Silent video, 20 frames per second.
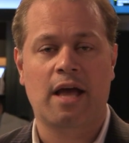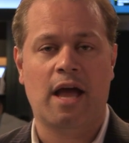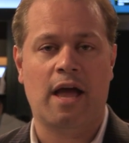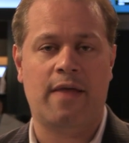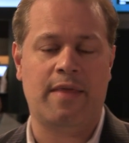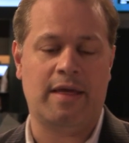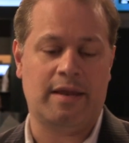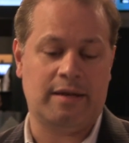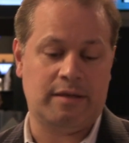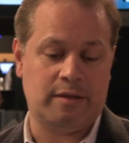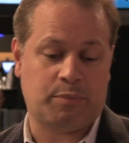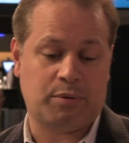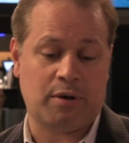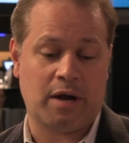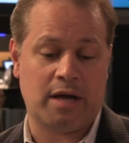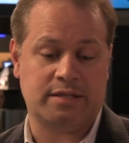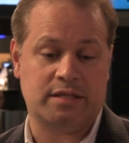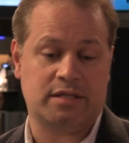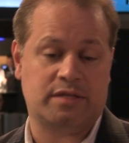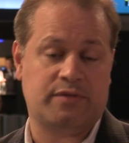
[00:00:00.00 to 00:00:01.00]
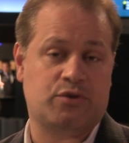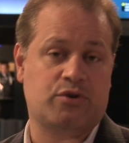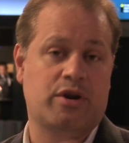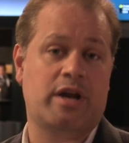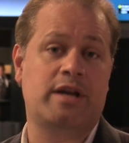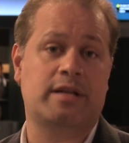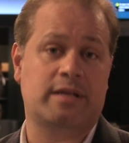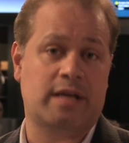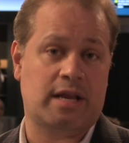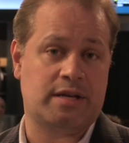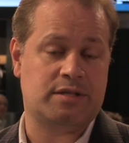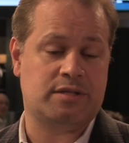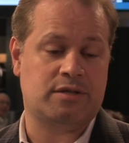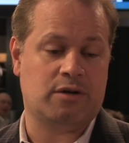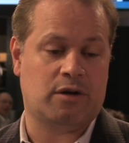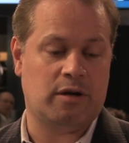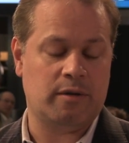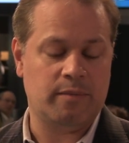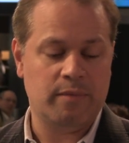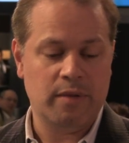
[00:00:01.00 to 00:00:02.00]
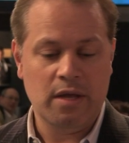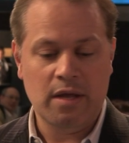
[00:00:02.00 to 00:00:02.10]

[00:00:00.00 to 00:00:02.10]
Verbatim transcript: and then the process of training had to start.